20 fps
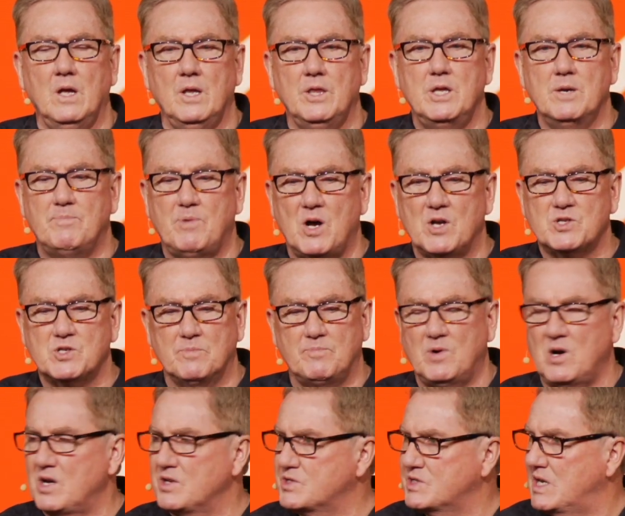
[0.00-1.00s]
The Apostle
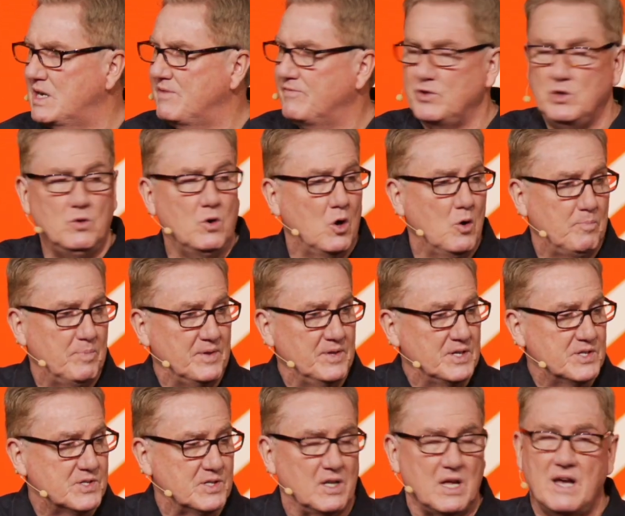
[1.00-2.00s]
Paul said, if you hope in
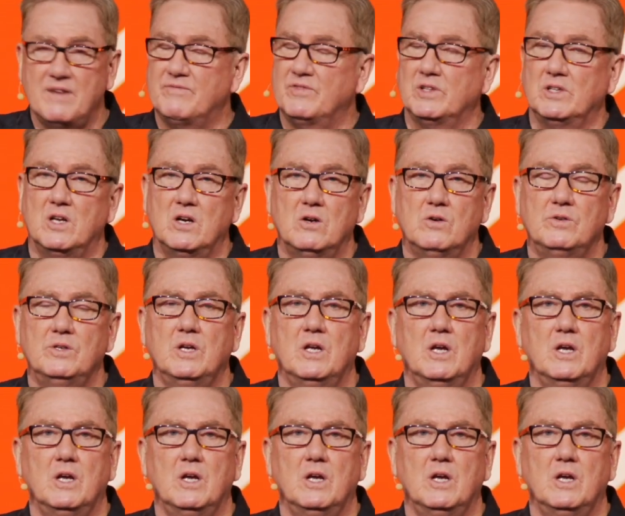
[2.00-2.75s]
this life alone,